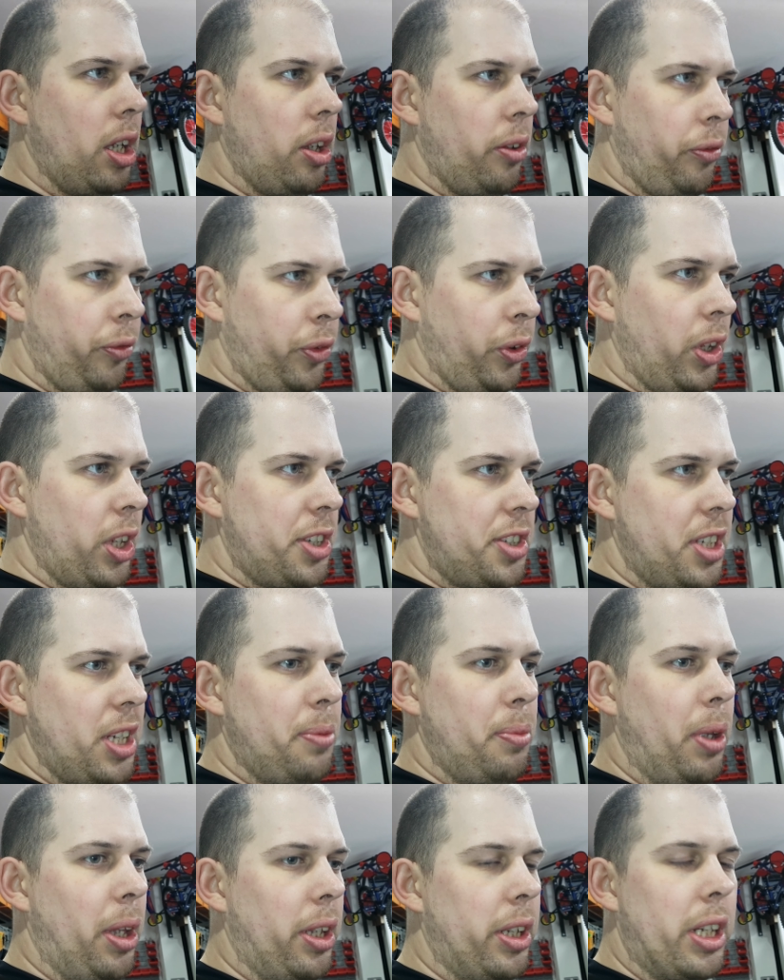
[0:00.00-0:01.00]
fully seam
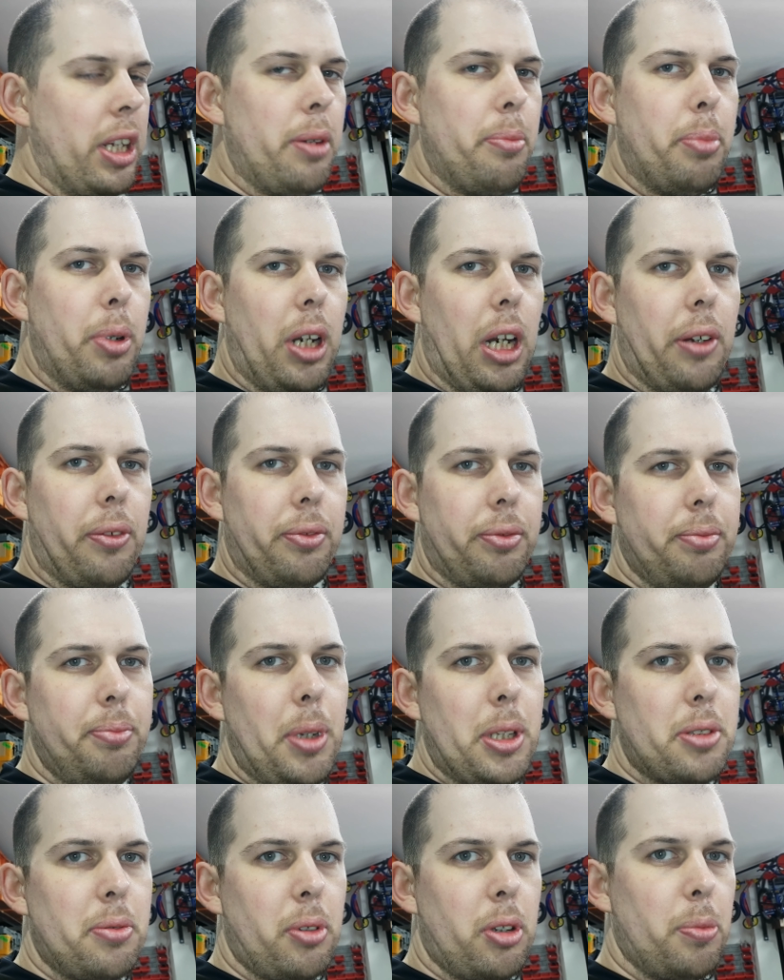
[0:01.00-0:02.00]
weld it, but I've
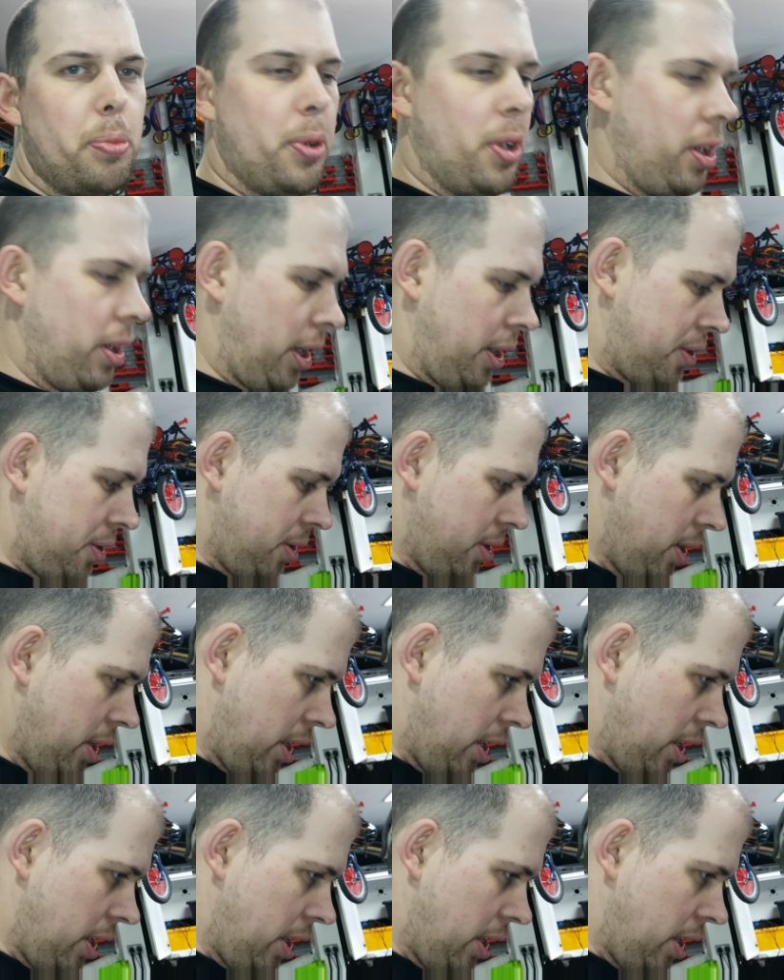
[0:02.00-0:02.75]
made some good progress.